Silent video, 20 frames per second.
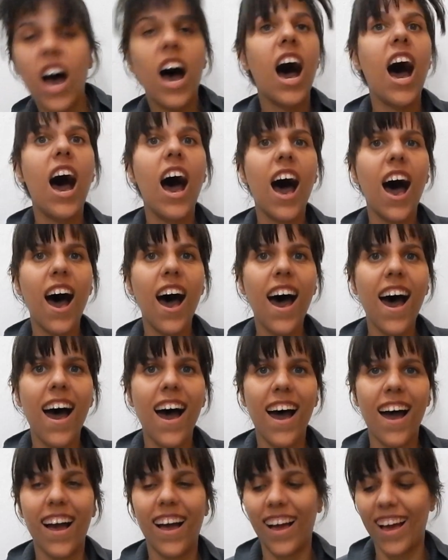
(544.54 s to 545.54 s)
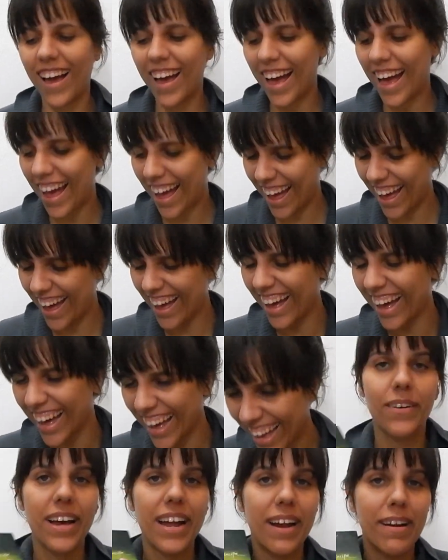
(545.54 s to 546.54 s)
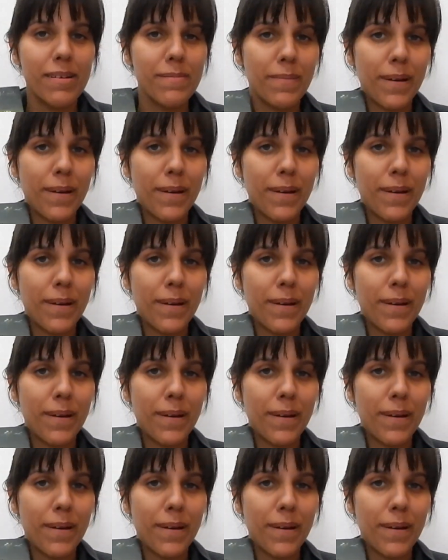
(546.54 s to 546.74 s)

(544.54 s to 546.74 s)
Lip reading: Ha! Harry